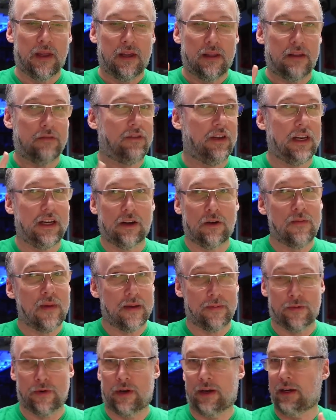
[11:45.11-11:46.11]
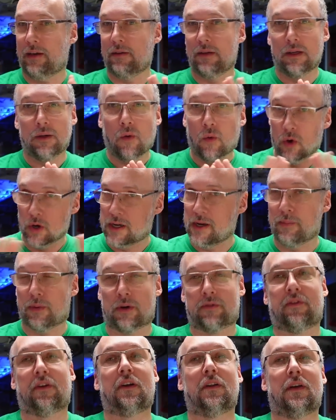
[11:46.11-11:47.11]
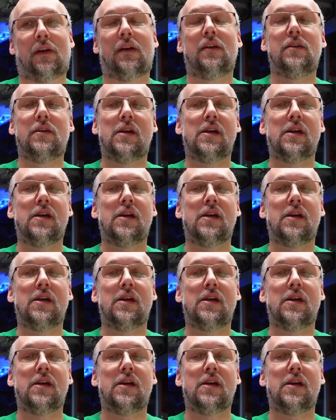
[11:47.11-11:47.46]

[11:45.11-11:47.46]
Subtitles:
The video memory working perfectly.